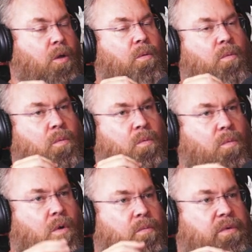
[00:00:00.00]

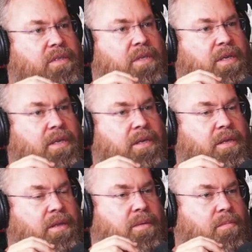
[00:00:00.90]
What was
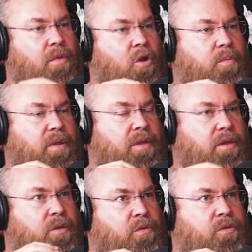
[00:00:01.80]
the the moment that
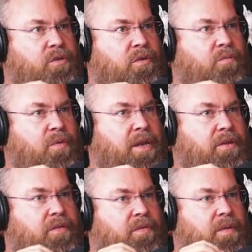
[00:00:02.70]
you sort of
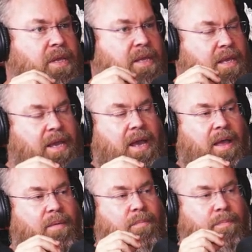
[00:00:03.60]
went,
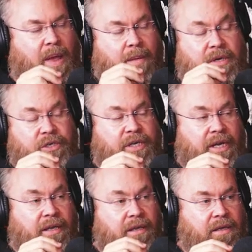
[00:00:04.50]
yeah,
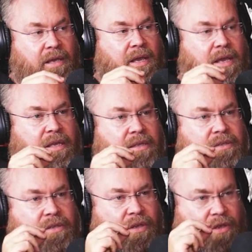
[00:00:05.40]
publishing yeah.
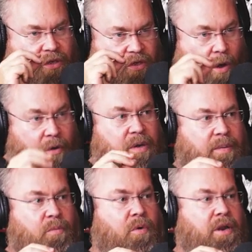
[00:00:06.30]
is going to
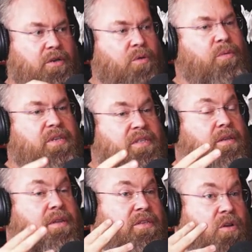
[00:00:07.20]
be what I do with this
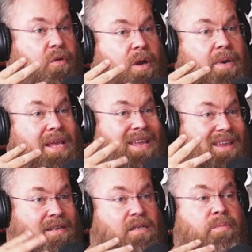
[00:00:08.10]
this incredibly
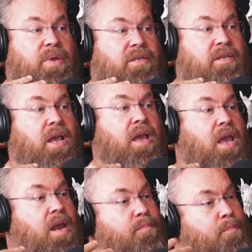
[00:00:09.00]
intimate
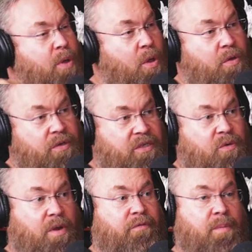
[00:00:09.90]
and
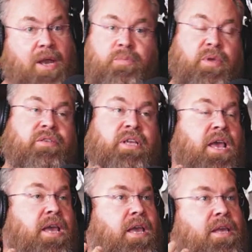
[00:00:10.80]
personal information yeah. because
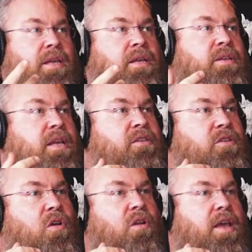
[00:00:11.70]
it, it, it's
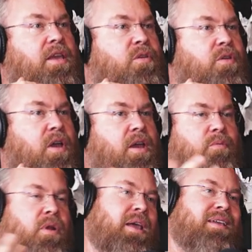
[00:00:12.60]
not like you're going,
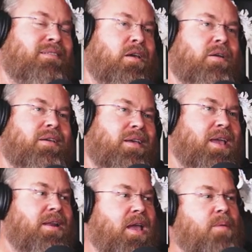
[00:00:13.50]
well, I, you know, I, I
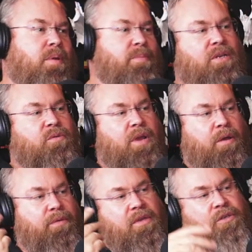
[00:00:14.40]
had a couple of mental
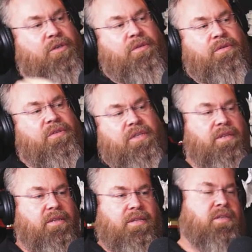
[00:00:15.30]
health issues mm,
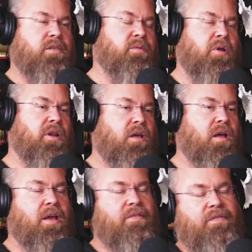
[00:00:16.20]
and mm. this is my
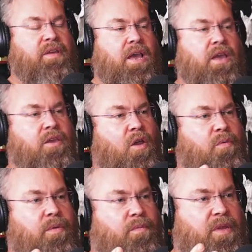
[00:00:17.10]
life. You know,
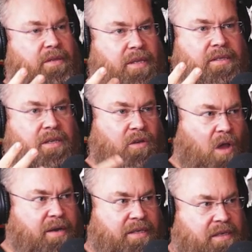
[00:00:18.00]
we, there's a
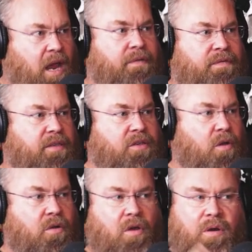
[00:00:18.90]
lot of stuff that's
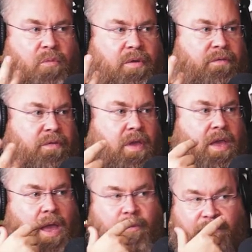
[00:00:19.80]
gone on, and we've yeah.
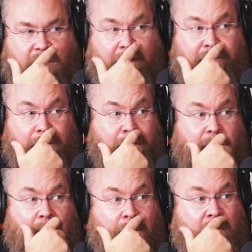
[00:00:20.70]
and we've covered,
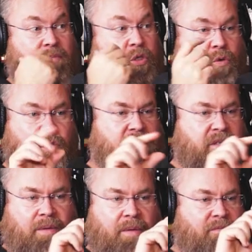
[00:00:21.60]
I, am sure,
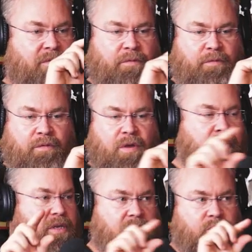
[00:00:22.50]
just a, a, a
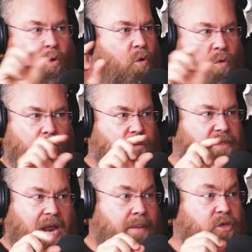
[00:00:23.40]
very small yeah.
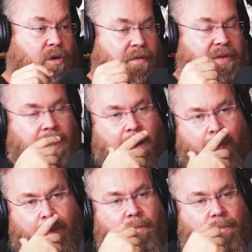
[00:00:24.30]
snapshot of it. Yeah.